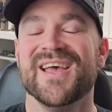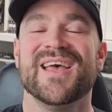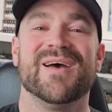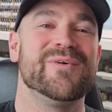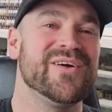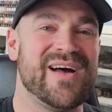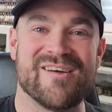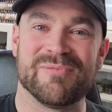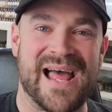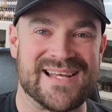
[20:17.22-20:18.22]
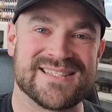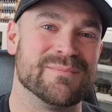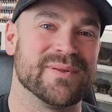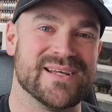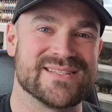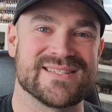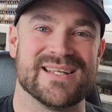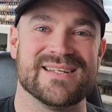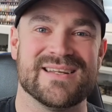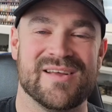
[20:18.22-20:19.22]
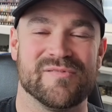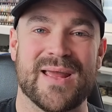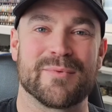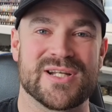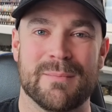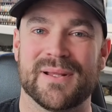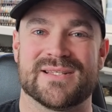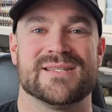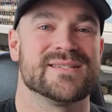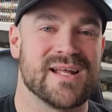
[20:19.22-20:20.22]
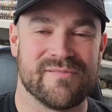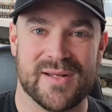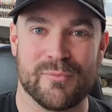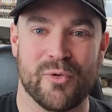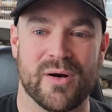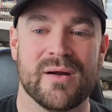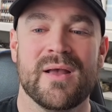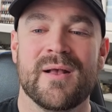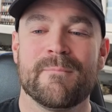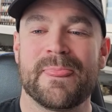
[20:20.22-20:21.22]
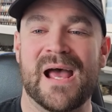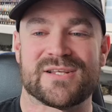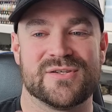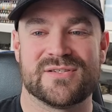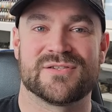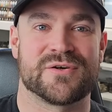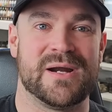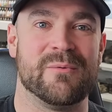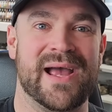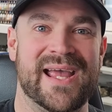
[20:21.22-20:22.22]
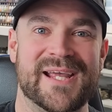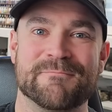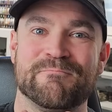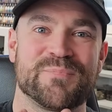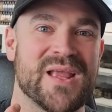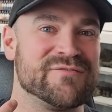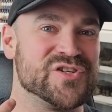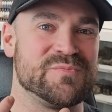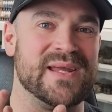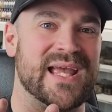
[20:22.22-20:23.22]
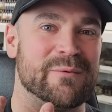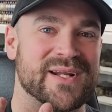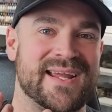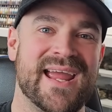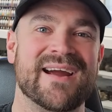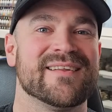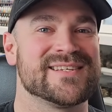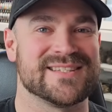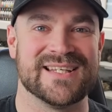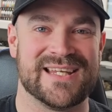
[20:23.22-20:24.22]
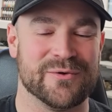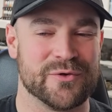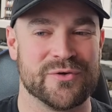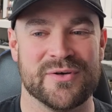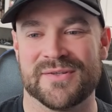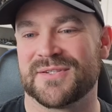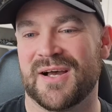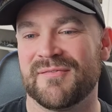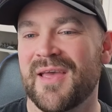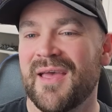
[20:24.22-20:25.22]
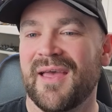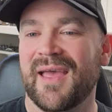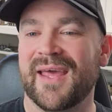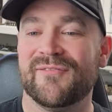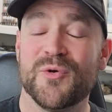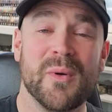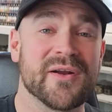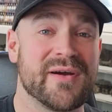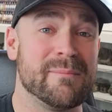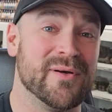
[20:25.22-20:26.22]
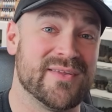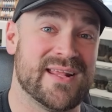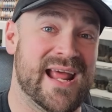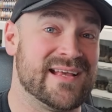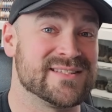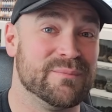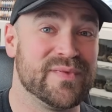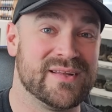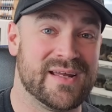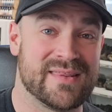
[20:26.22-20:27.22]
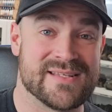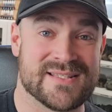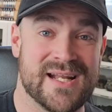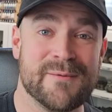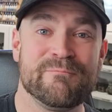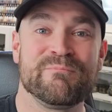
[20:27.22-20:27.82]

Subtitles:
And we don't have blast templates and flamer templates and stuff anymore. So this is a great way of just being able to carelessly kill your units off. And if you want a great book that has something like this in it,